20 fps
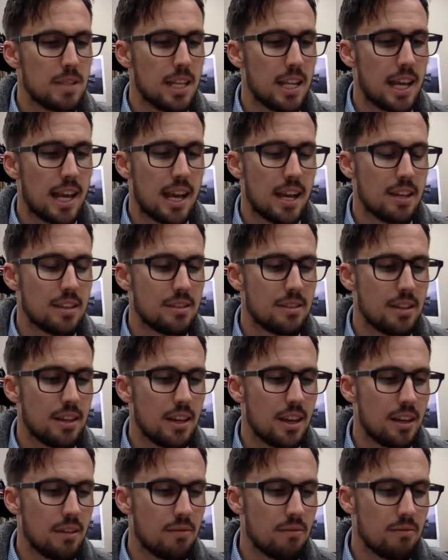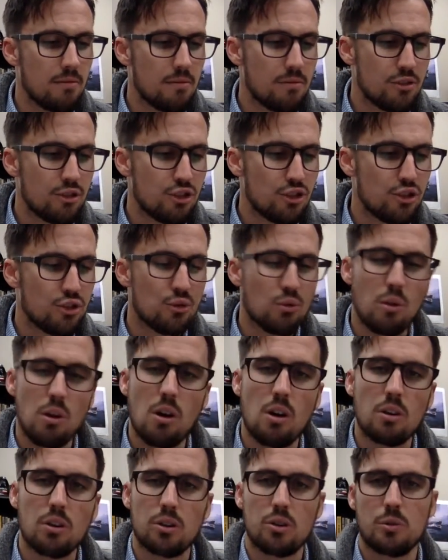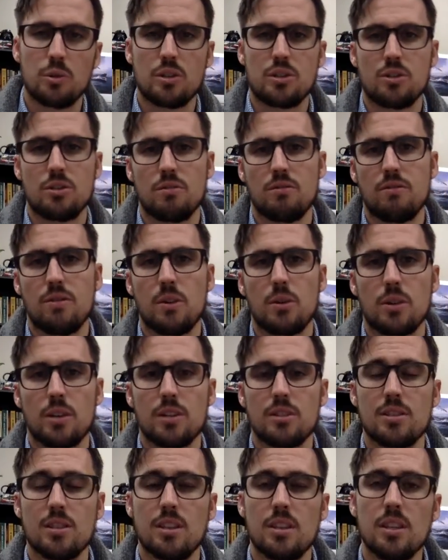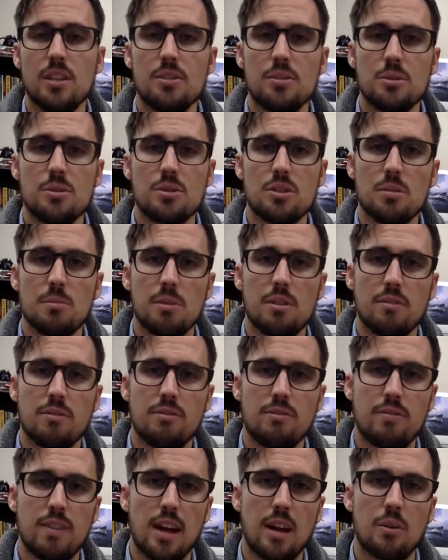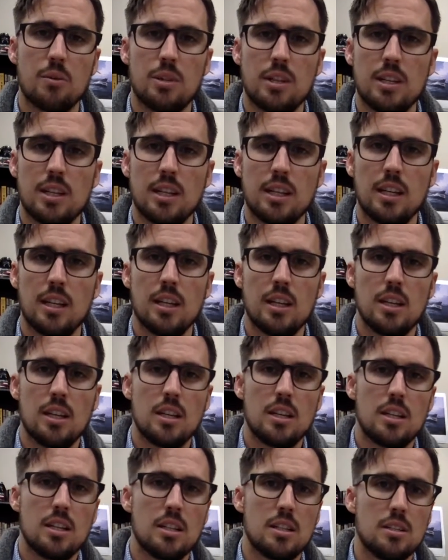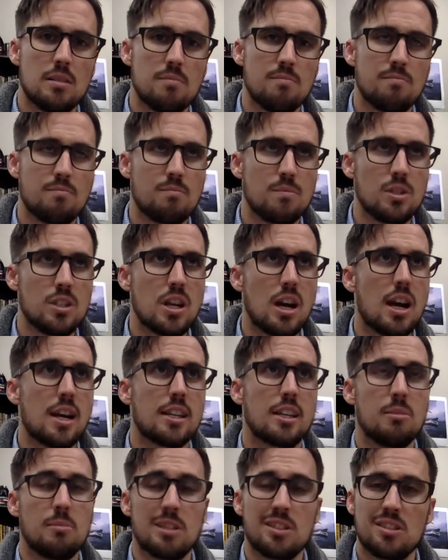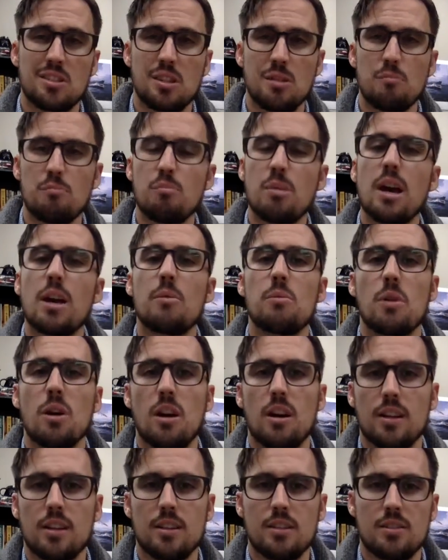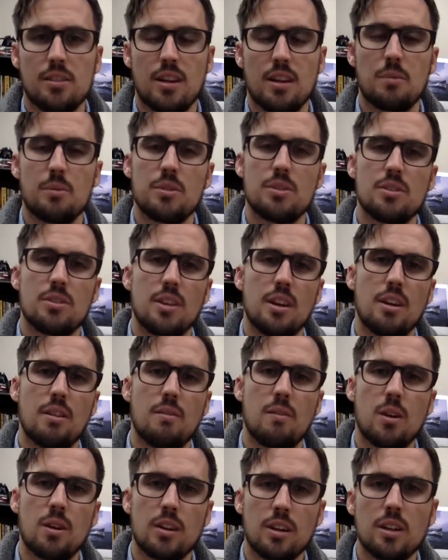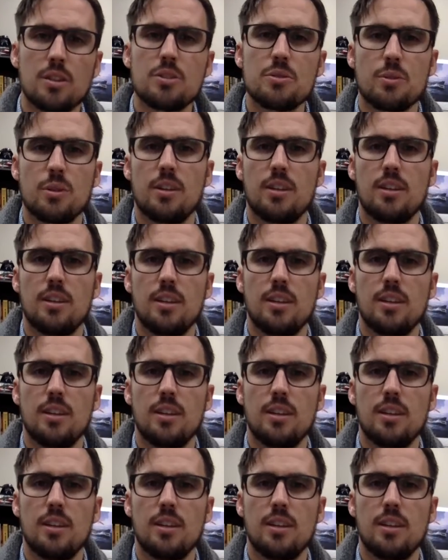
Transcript: has a strong Christian focus, and these are some of the founding documents, the bedrock, as I would say, of our country.